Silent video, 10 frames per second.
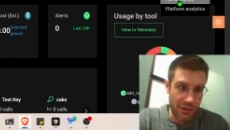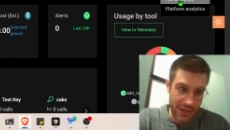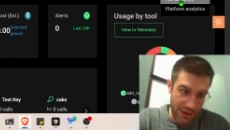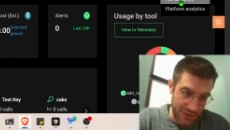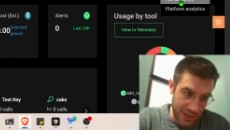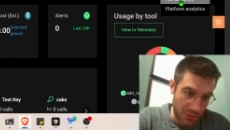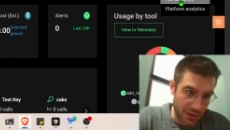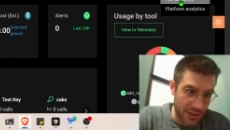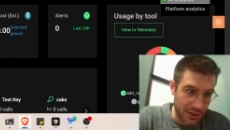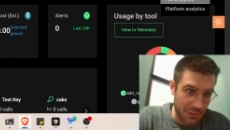dive deeper
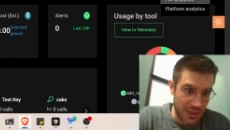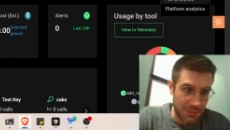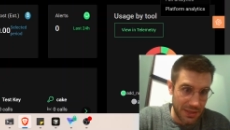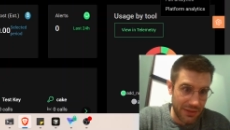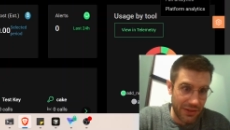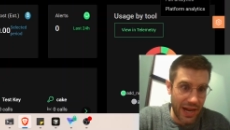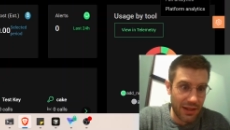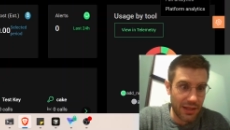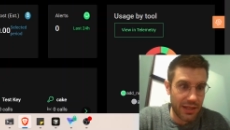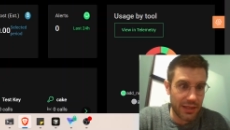into some of the specific
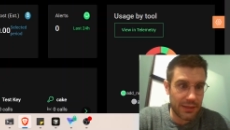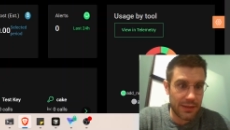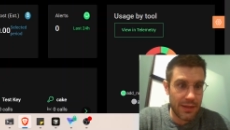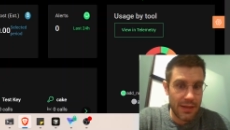analytics.